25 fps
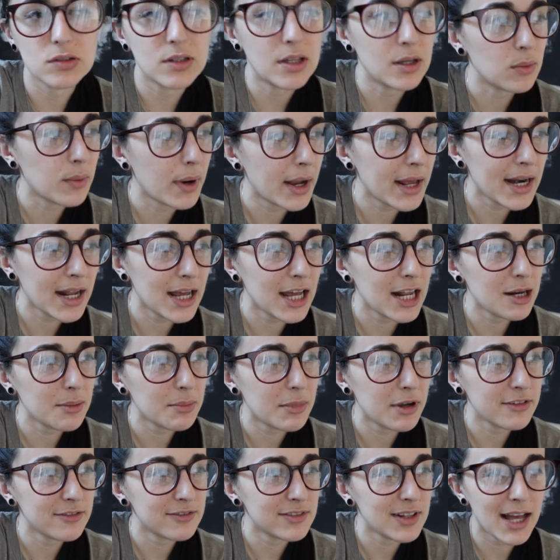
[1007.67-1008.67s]
They ran out of
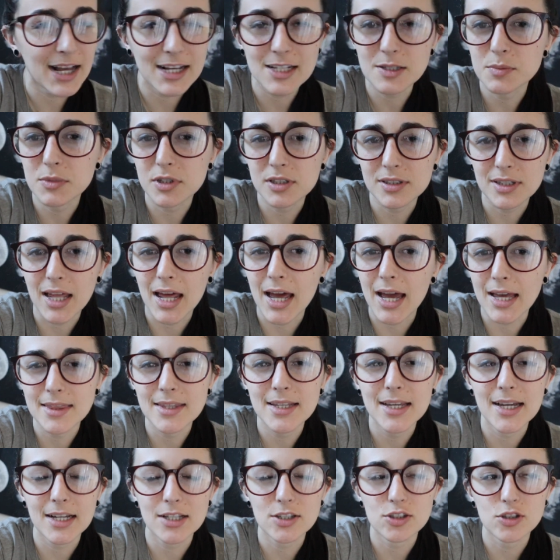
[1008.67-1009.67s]
my flax milk that had
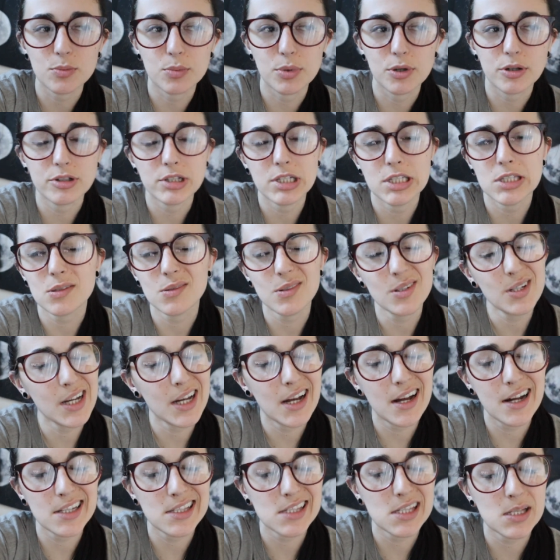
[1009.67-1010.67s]
the extra protein, so I
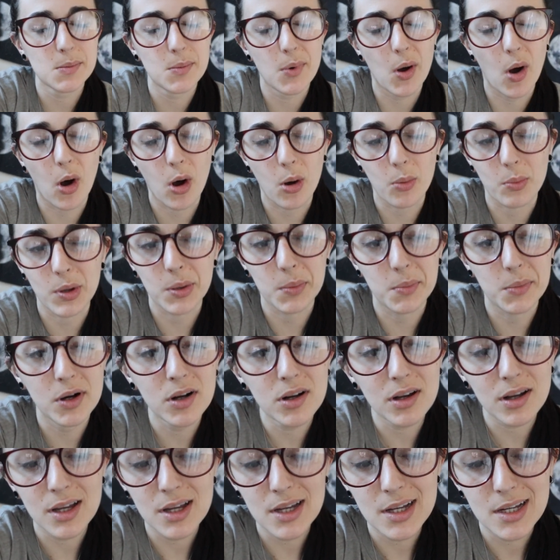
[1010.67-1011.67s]
got some almond
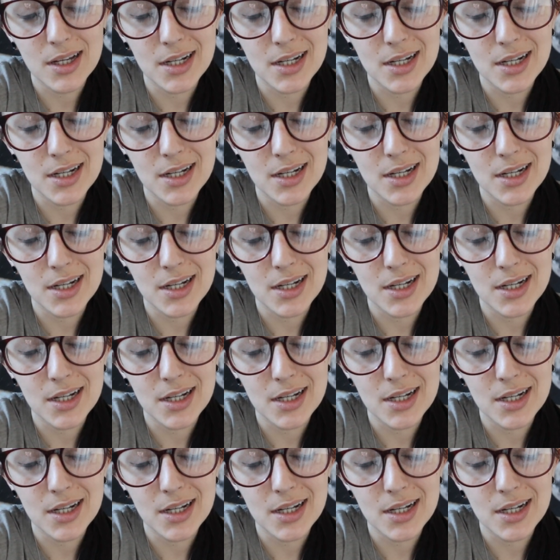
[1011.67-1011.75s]
milk